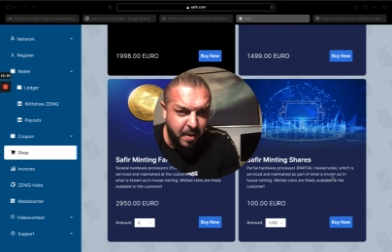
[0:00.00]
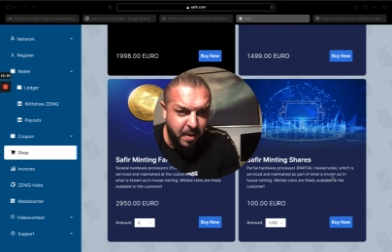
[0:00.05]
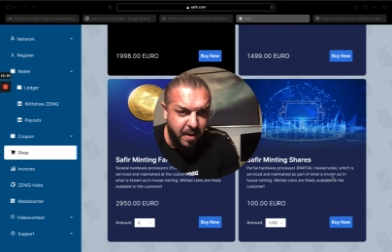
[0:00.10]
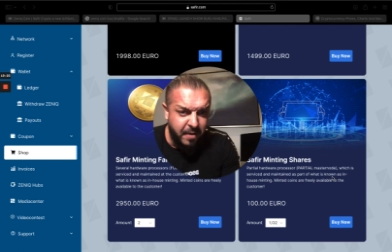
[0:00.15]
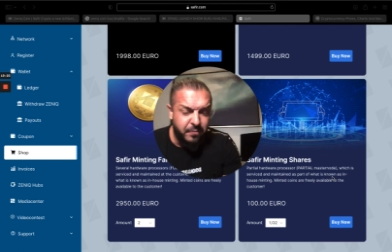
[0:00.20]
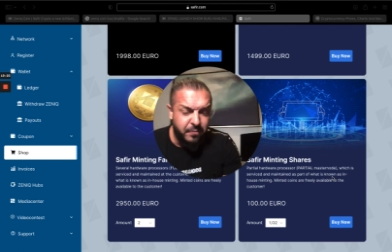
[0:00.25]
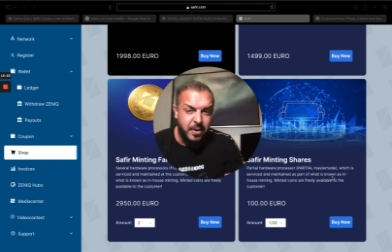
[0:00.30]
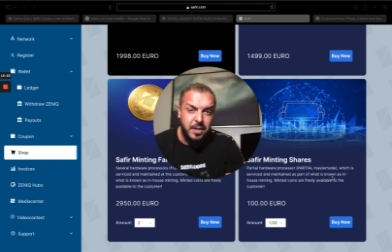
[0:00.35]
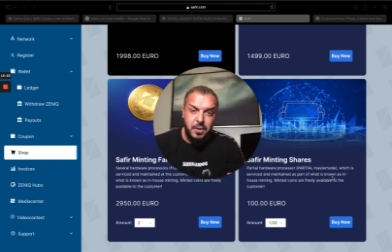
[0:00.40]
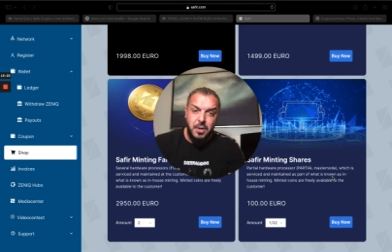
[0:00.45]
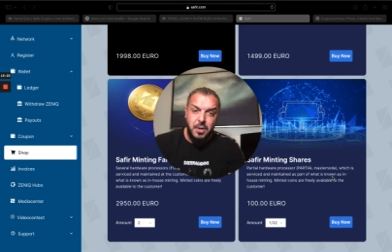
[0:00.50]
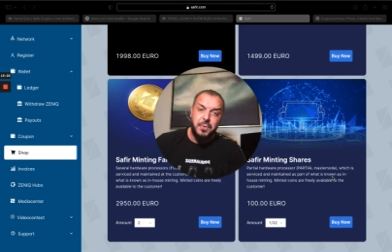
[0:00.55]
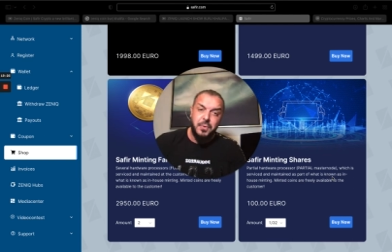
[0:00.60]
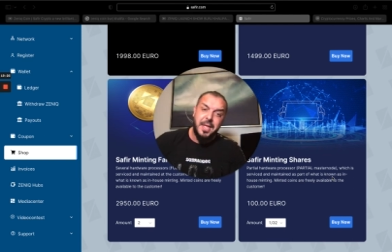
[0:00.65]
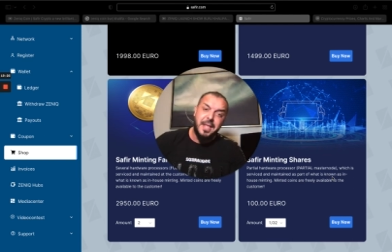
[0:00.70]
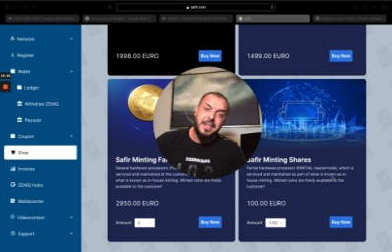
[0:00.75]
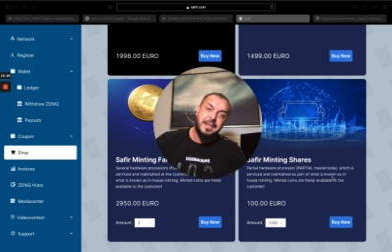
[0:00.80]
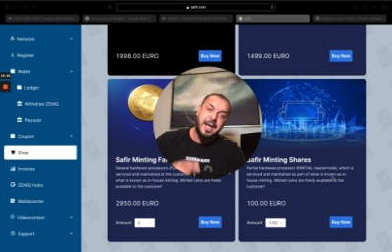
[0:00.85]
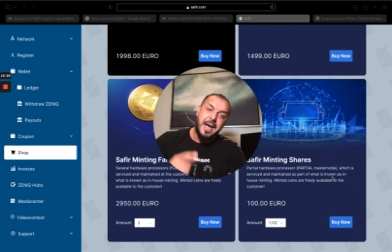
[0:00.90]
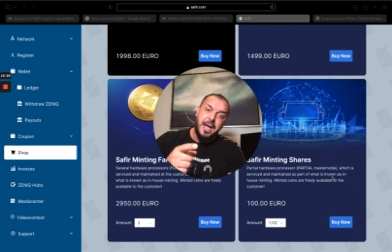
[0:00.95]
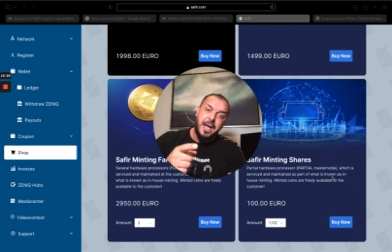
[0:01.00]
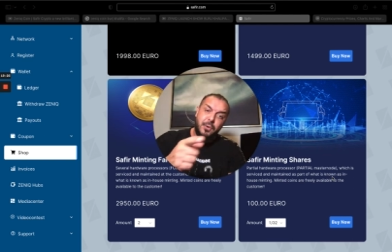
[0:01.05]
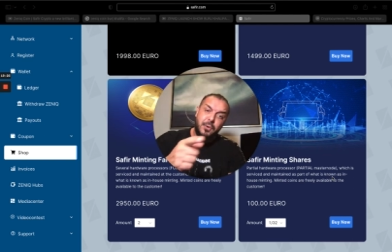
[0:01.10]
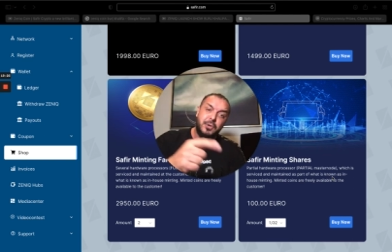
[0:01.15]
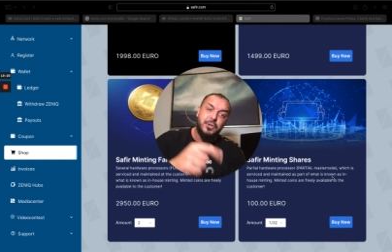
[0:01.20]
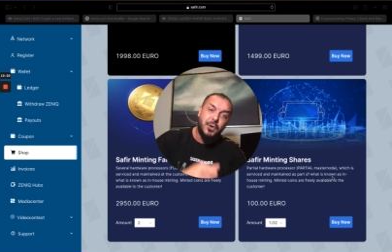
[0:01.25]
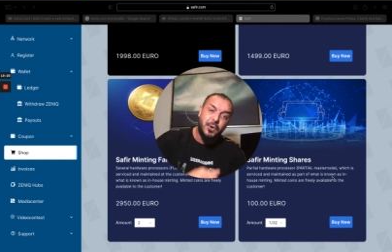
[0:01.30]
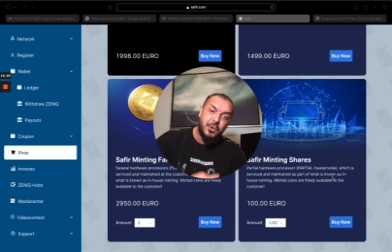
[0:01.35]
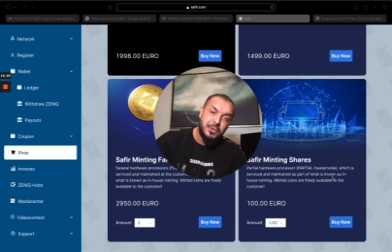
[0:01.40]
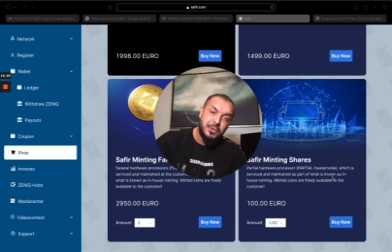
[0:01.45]
And you know, that guy who
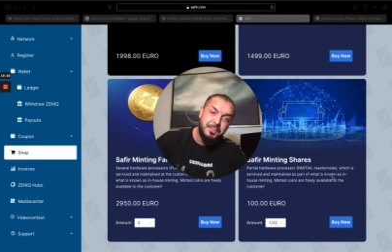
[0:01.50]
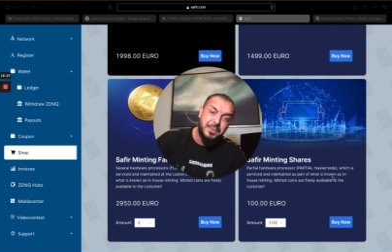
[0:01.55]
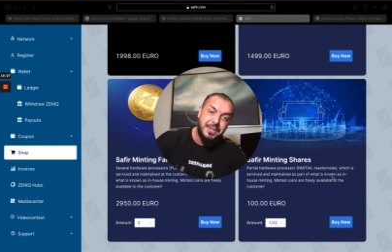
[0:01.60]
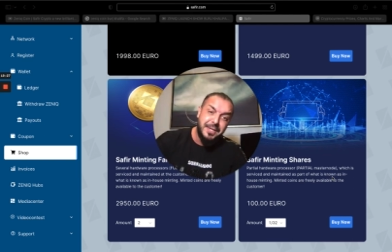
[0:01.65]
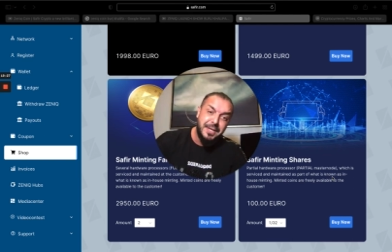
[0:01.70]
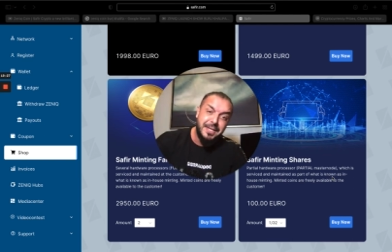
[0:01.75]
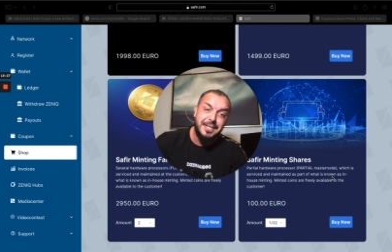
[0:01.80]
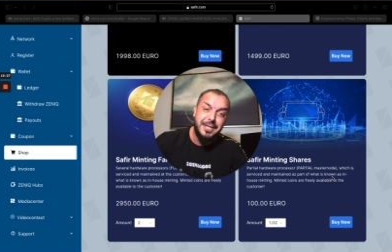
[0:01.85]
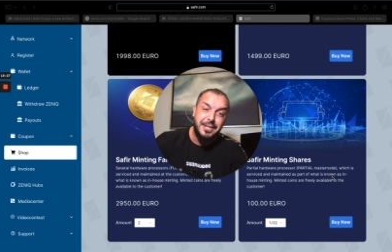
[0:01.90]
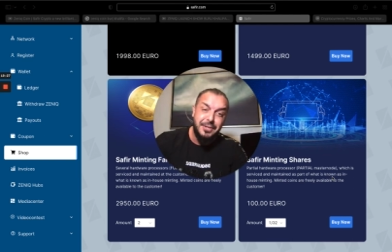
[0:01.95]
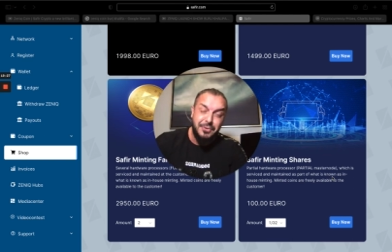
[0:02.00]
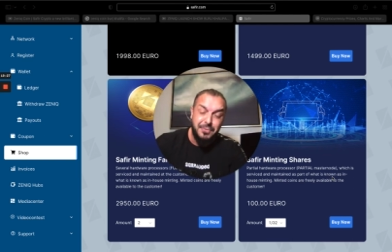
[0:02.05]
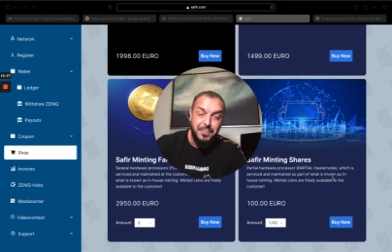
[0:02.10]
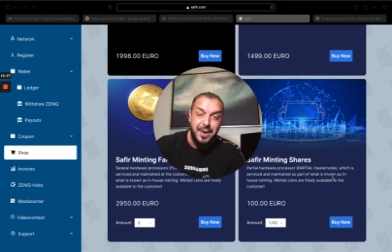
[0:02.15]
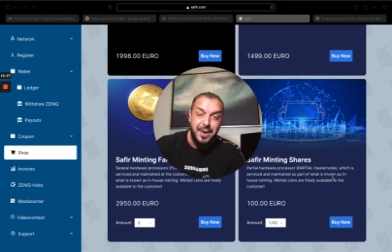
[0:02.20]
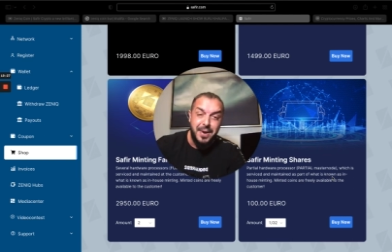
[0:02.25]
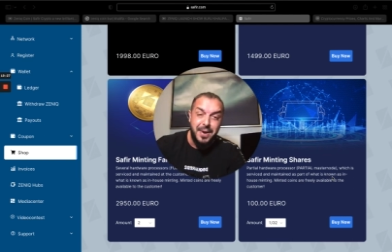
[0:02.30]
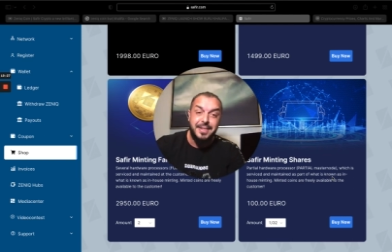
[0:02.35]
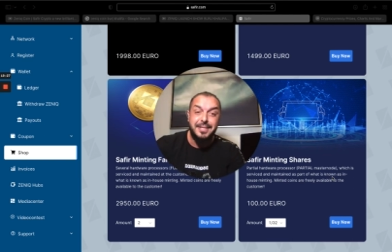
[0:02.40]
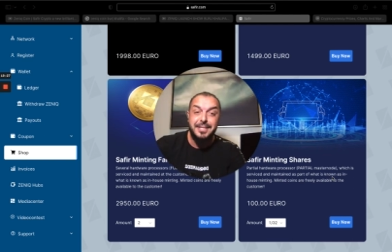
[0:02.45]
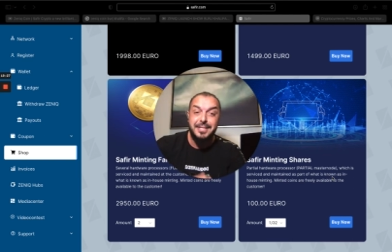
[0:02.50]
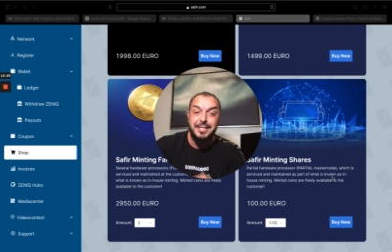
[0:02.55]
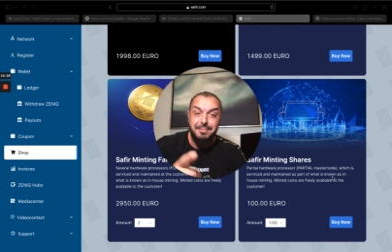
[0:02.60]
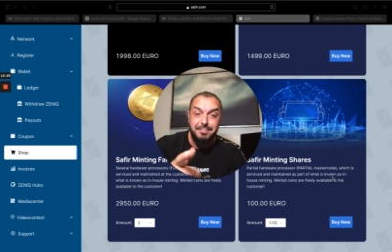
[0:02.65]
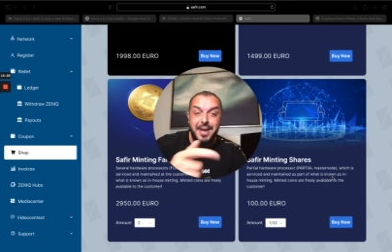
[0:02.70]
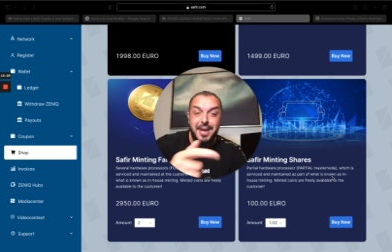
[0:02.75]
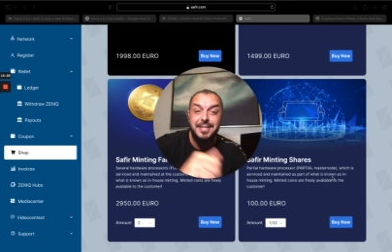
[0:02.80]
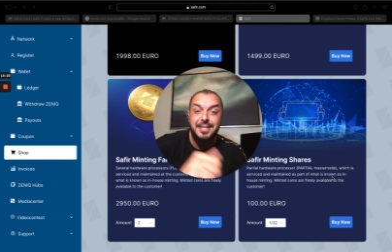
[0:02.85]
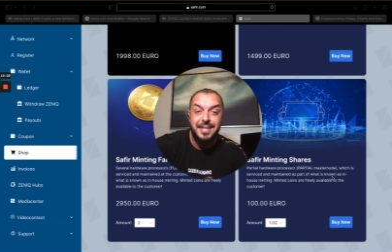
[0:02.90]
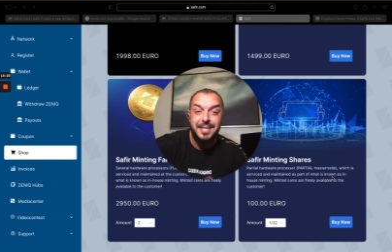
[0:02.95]
shows me this in Dubai, this is the
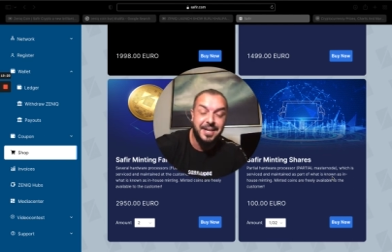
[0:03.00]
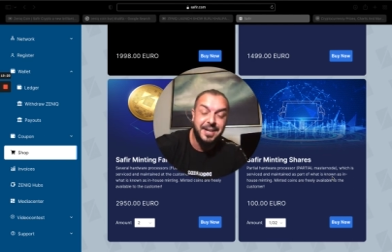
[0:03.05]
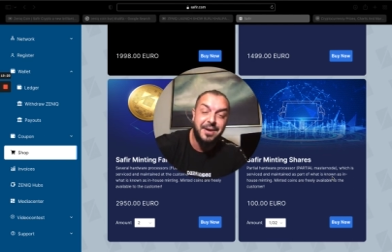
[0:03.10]
best thing now.